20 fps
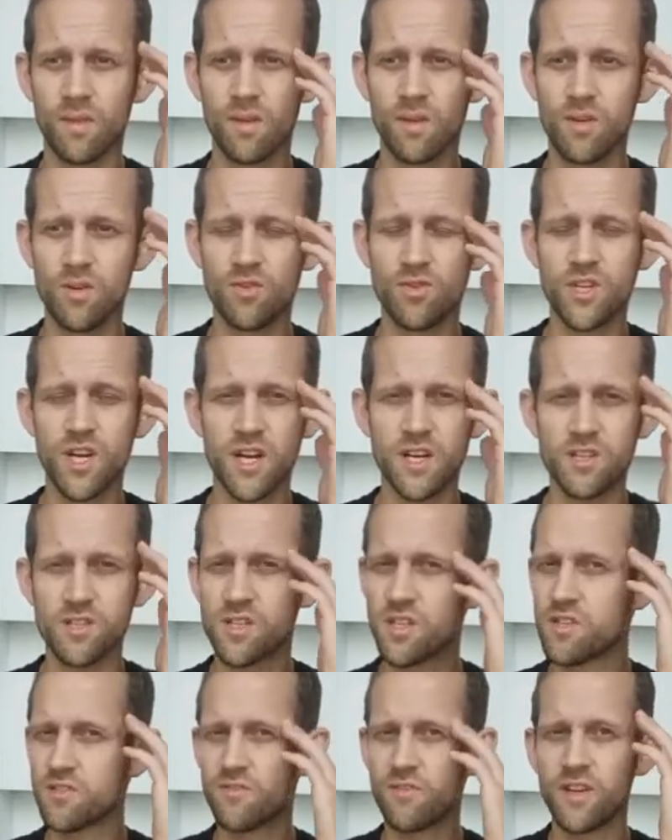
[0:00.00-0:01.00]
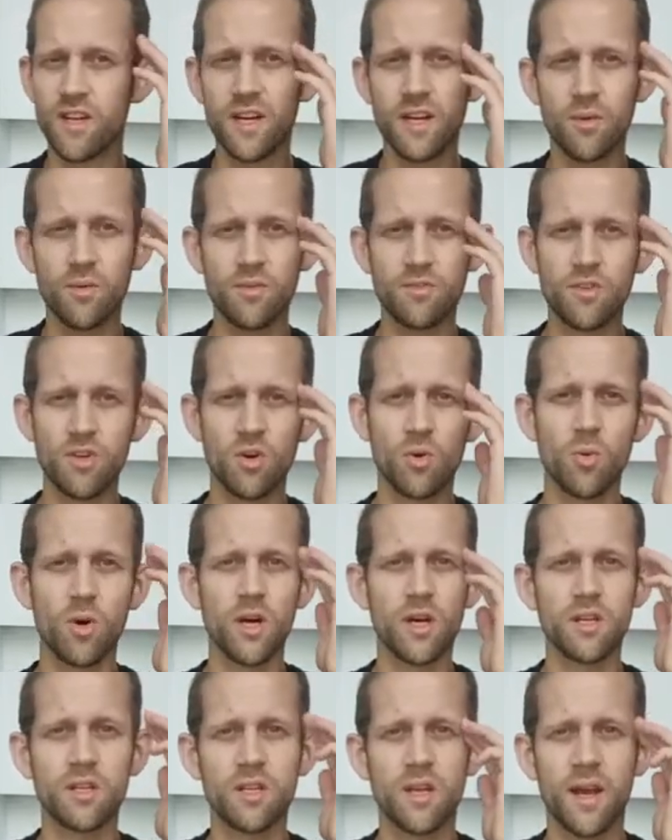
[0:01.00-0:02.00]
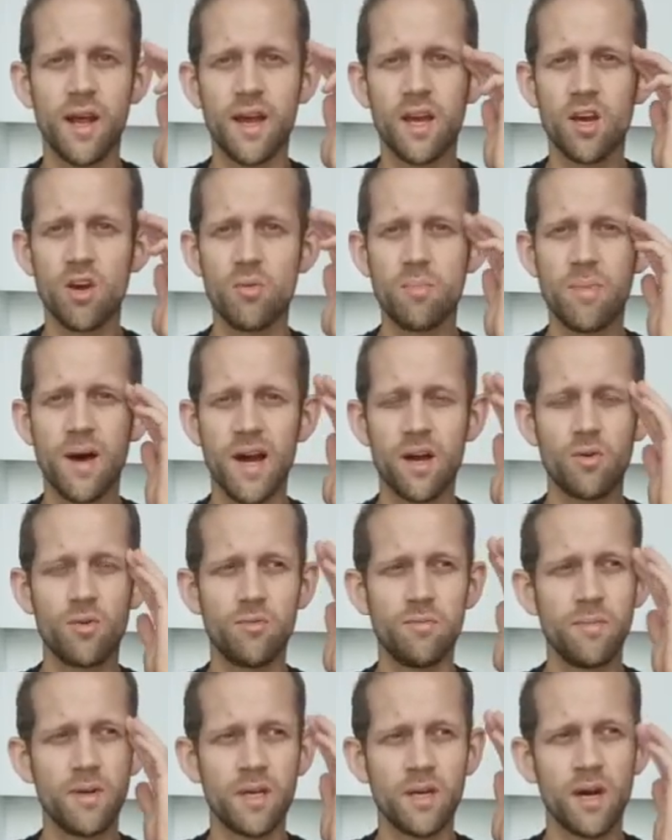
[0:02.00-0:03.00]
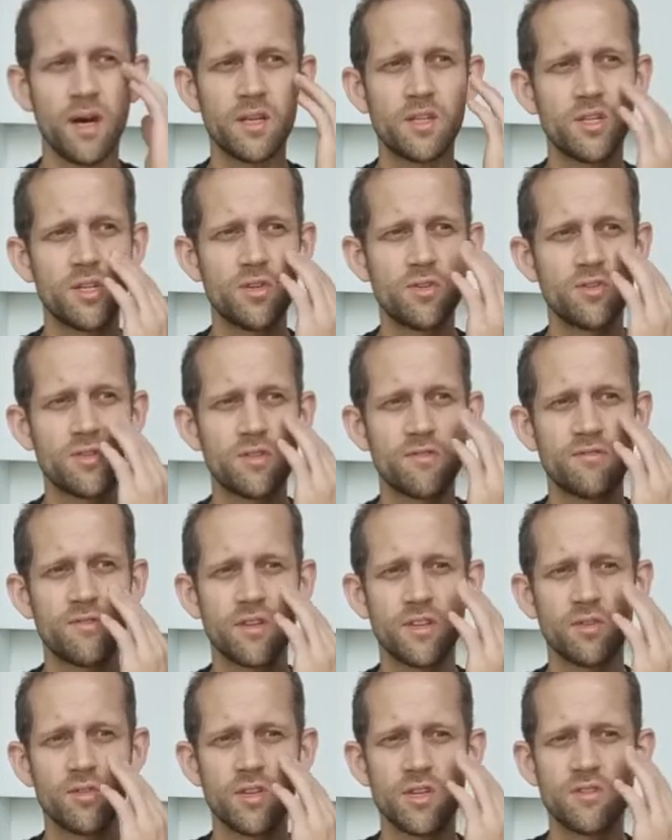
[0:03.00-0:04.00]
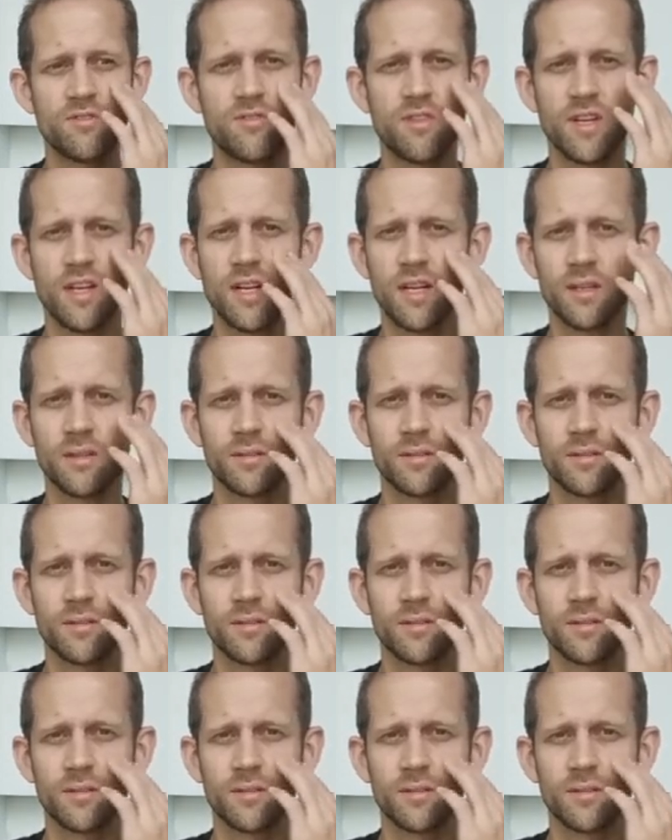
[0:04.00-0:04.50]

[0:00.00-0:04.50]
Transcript: You change this feeling with your word and echo back with me. I choose to feel this feeling.